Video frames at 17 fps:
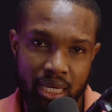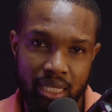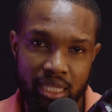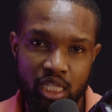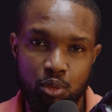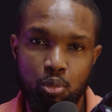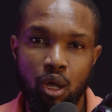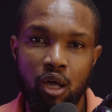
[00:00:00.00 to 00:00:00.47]

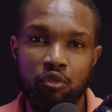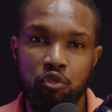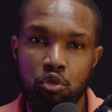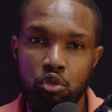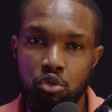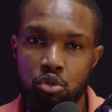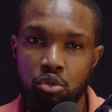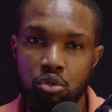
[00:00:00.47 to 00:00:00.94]
This
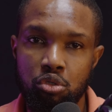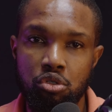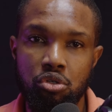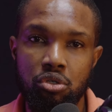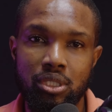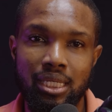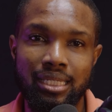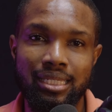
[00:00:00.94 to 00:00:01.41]
powerful tool
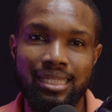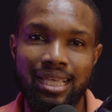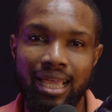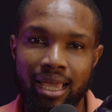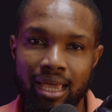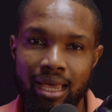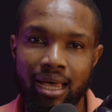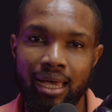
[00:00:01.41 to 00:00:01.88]
uses
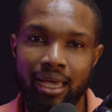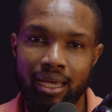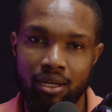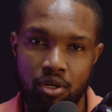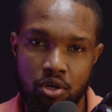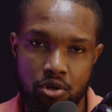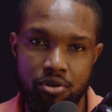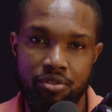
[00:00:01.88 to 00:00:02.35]

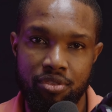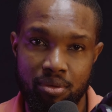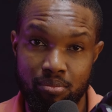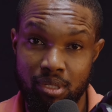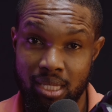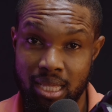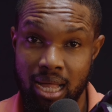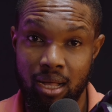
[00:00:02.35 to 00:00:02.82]
AI
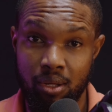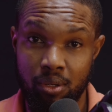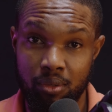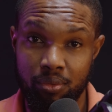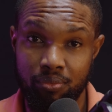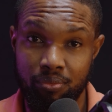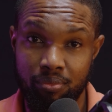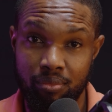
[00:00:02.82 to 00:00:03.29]
algorithms now.